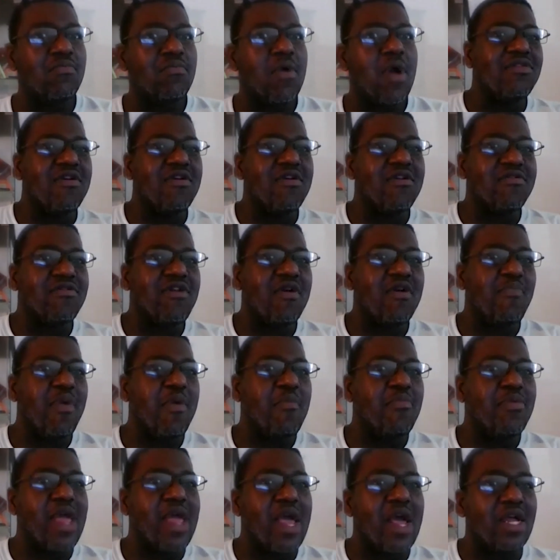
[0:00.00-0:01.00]
There's some
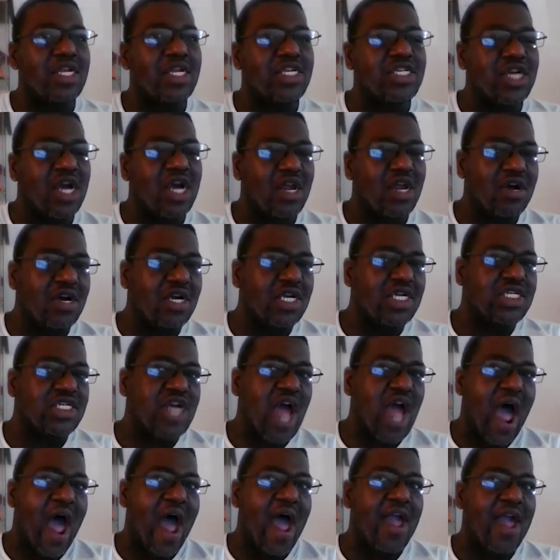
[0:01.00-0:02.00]
people that are a little
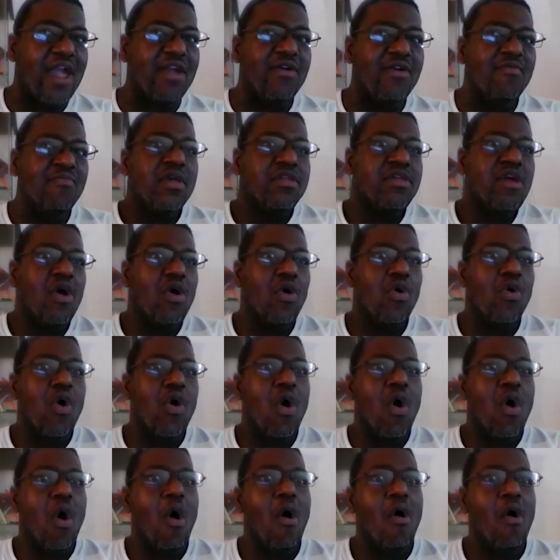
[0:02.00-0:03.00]
shy.
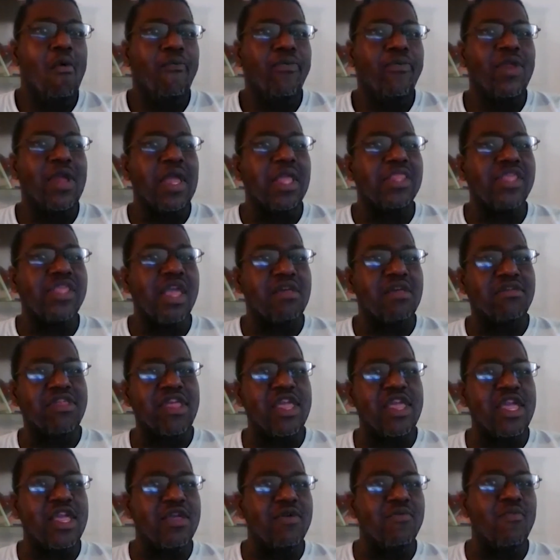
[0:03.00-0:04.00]
So hopefully if they
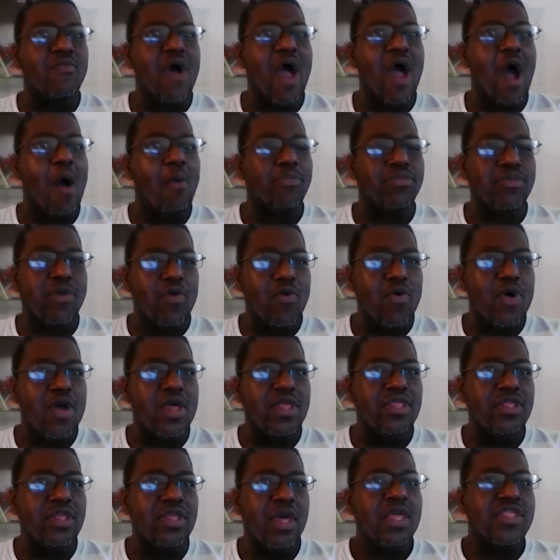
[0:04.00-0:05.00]
see what I'm
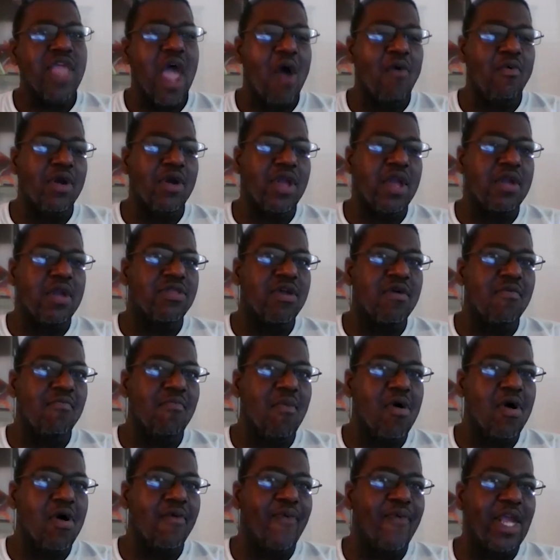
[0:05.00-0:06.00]
doing, that will give them
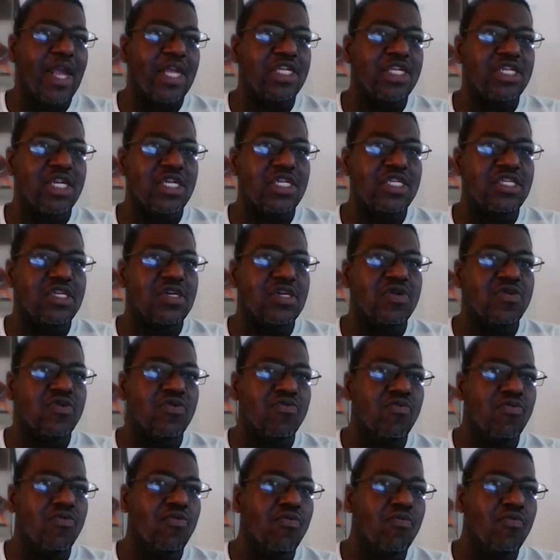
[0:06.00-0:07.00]
motivation to
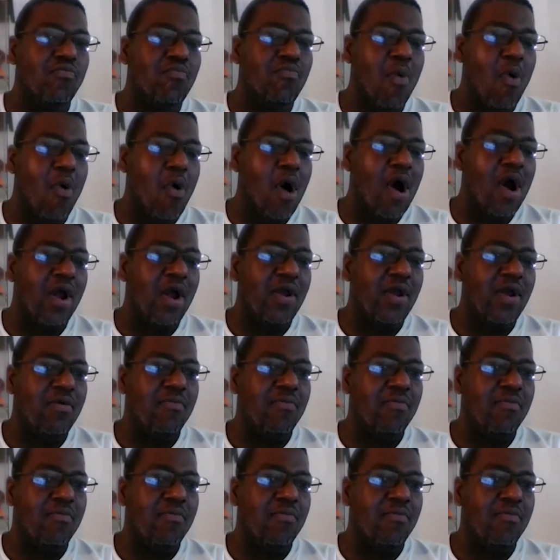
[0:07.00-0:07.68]
do more.